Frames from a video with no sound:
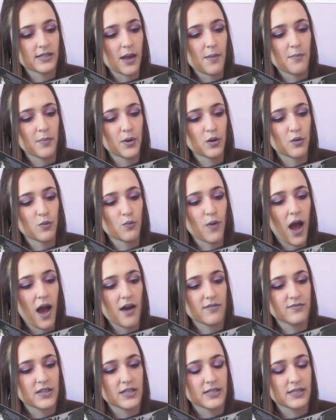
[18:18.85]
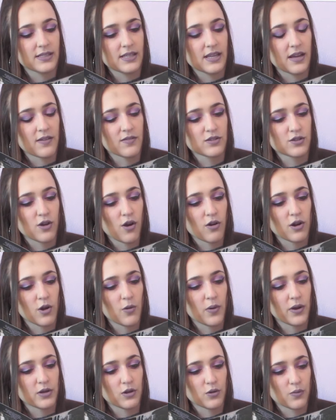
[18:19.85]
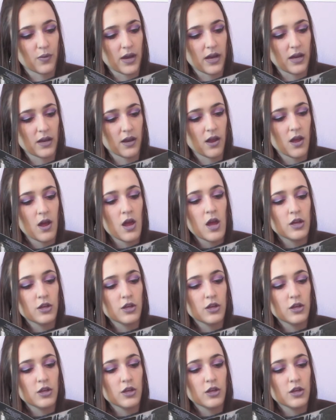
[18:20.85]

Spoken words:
I'm but a raft in a sea of sorrow and greed.